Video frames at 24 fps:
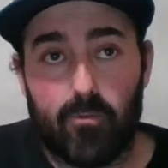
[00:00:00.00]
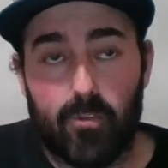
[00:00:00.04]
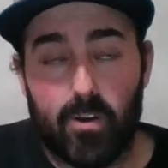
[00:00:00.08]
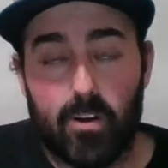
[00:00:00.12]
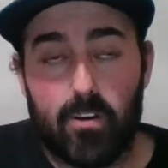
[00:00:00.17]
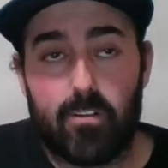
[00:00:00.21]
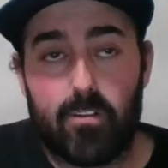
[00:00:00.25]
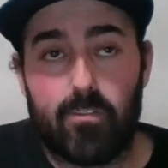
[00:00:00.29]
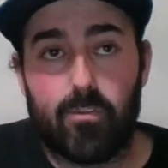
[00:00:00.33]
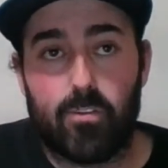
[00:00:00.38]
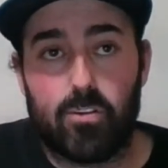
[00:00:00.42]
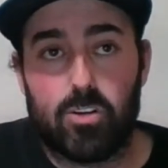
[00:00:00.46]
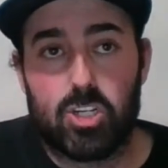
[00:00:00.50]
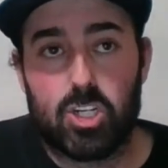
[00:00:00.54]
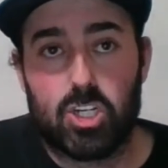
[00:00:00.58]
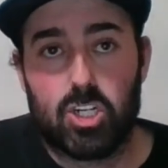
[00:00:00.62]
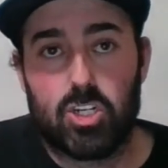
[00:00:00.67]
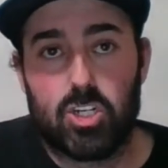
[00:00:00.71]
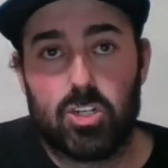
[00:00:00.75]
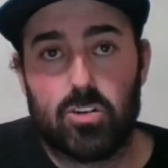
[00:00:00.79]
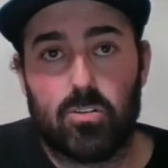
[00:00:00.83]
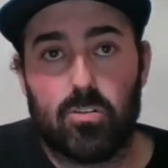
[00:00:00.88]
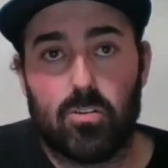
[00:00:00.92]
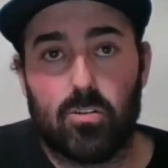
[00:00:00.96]
very first
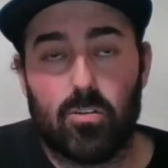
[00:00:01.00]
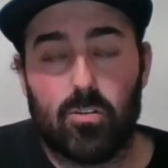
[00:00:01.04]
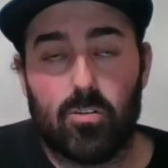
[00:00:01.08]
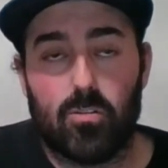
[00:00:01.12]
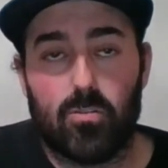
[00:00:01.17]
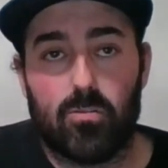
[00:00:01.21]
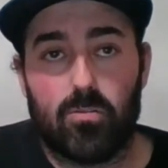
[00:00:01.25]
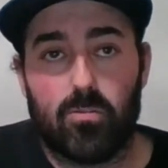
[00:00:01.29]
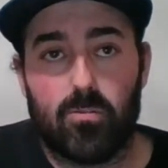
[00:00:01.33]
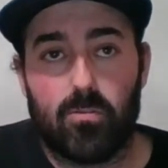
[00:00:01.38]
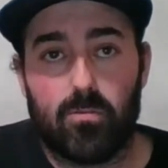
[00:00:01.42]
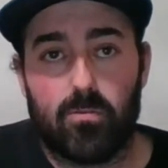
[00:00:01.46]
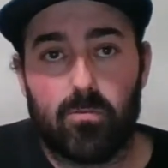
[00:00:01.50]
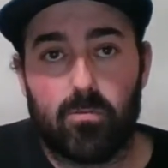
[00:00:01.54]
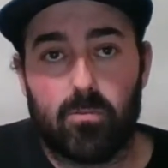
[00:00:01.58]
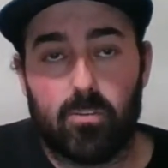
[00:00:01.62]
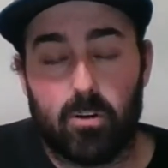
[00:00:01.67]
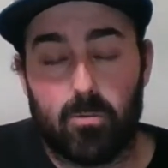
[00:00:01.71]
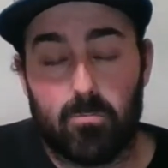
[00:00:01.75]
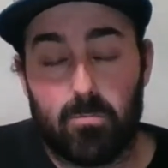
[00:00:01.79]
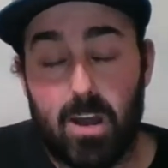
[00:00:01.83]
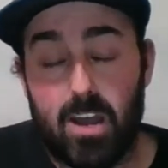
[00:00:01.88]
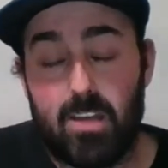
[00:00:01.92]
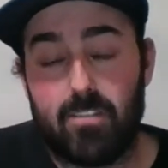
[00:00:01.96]
show,
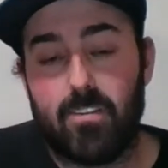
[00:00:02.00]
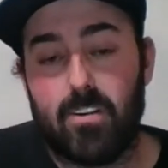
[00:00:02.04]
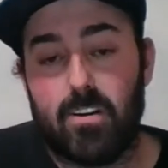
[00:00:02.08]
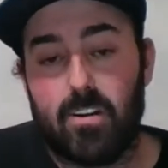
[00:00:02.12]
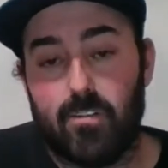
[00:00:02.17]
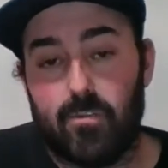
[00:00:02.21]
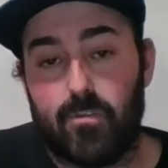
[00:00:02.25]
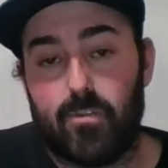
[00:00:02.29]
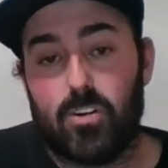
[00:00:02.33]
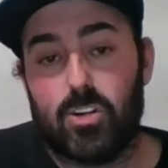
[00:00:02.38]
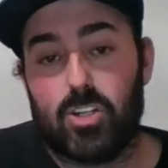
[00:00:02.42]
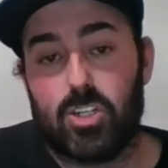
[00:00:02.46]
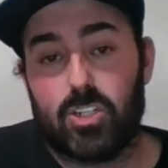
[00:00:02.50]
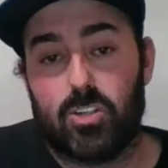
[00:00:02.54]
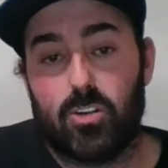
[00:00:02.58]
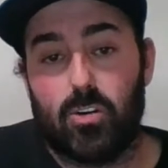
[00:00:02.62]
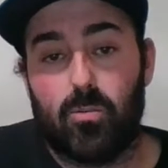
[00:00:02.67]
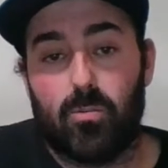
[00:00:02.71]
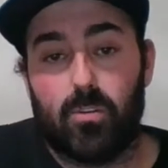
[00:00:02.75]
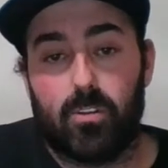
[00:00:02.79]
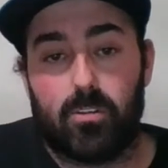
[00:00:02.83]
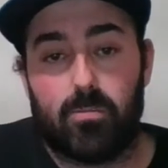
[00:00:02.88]
or my very first show